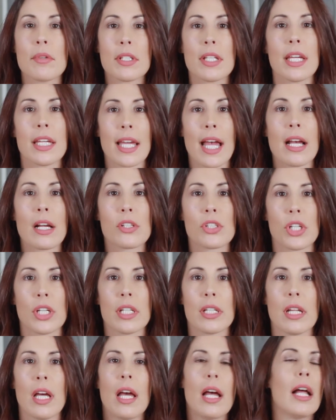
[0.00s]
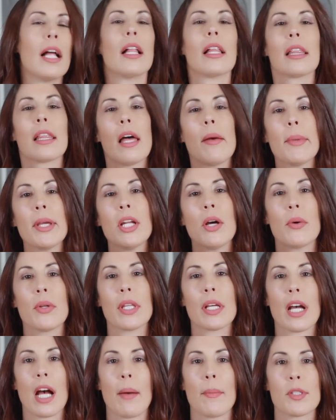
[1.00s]
to take action. Let me know in
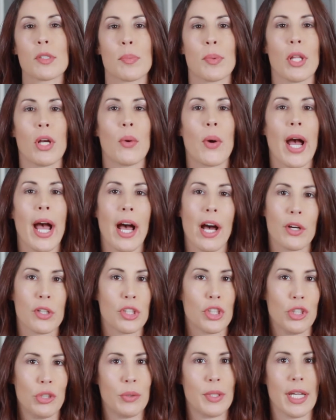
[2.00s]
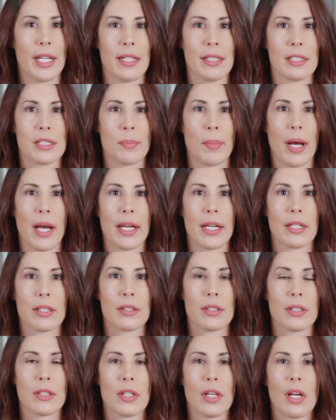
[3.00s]
the comments below how you get inspired.